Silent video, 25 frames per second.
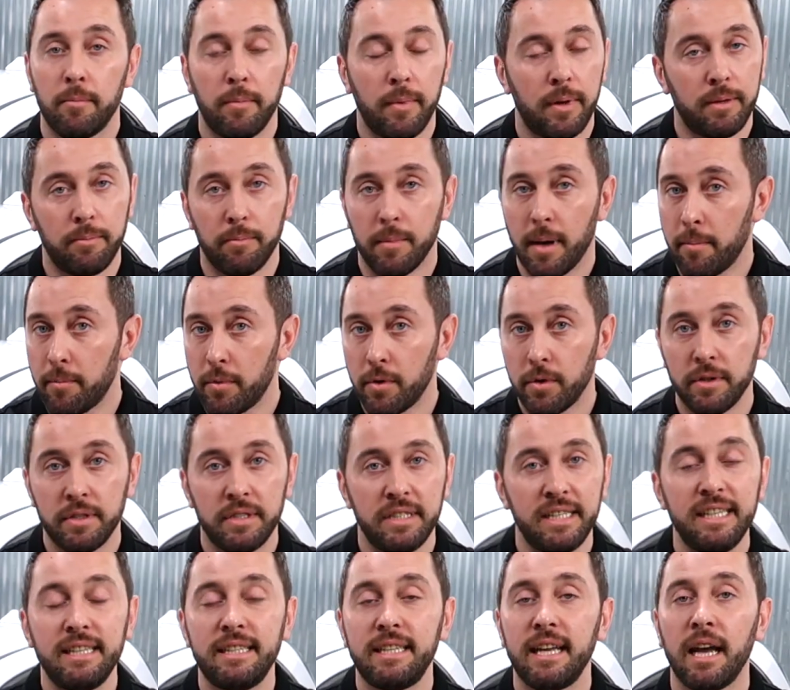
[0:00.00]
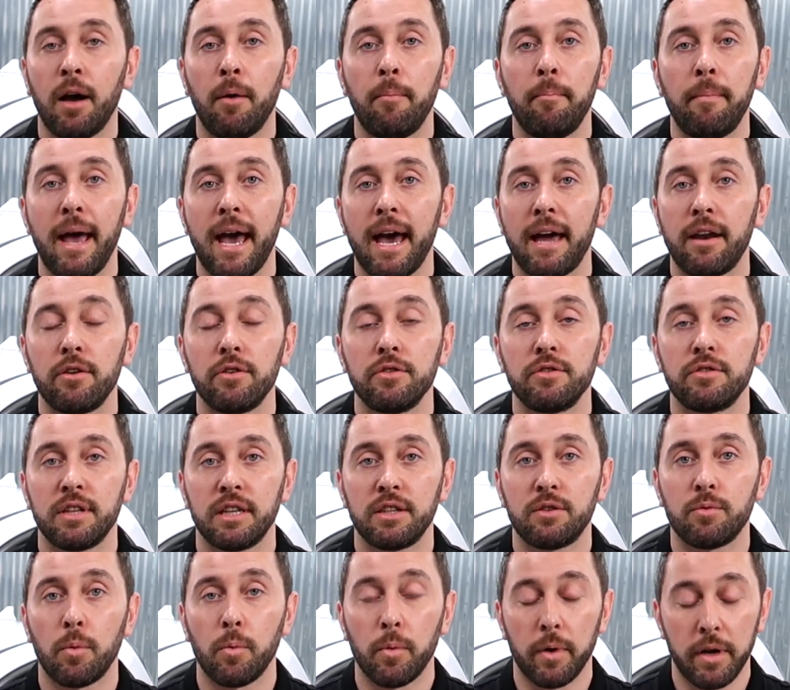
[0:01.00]
Remember, detail matters. That's
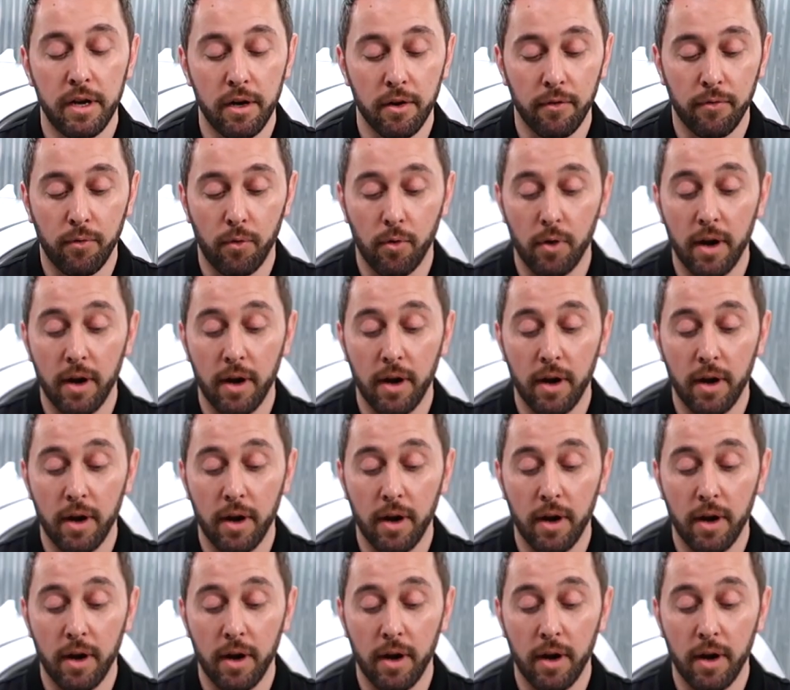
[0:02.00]
what we're here for.